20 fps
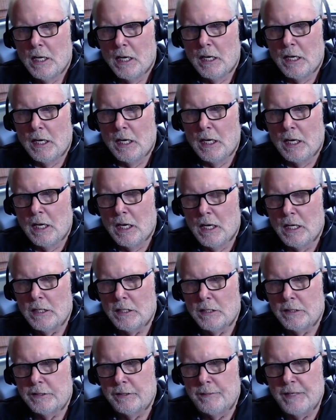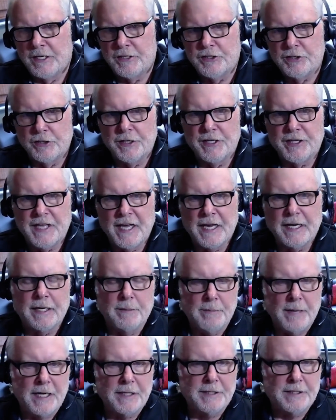to make sure that they can
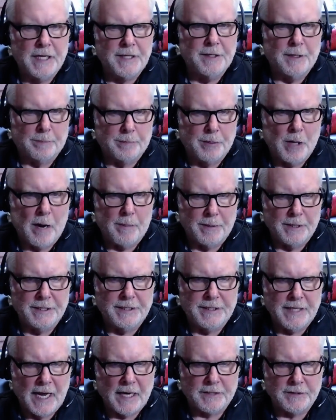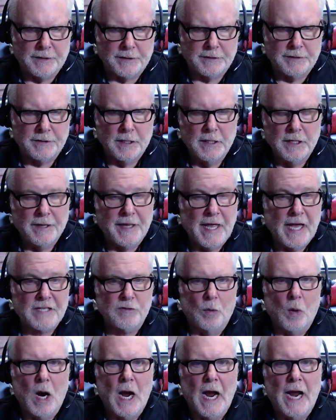maintain their property taxes. That's
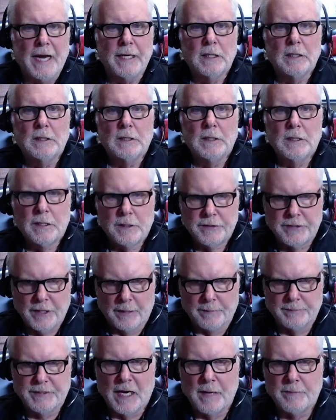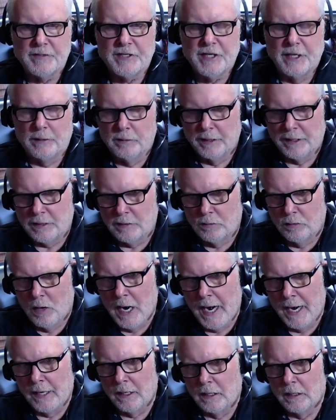why sometimes they'll
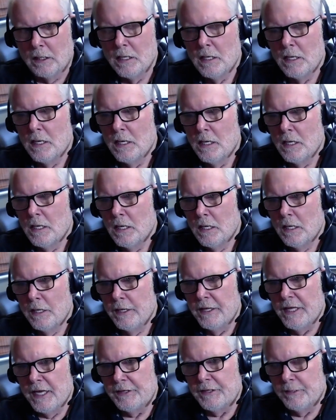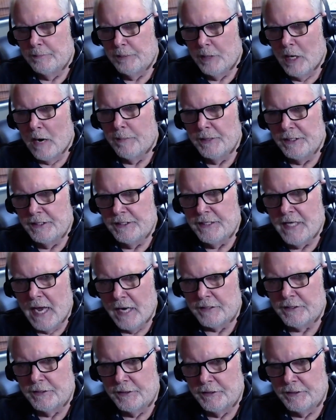require that the property
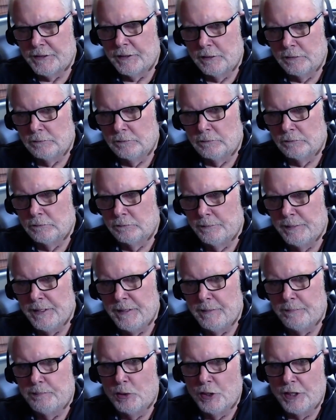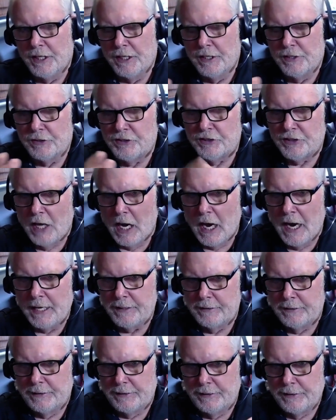taxes be put
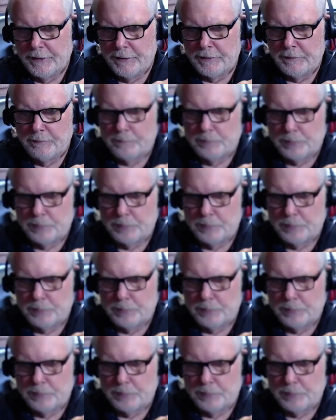inside the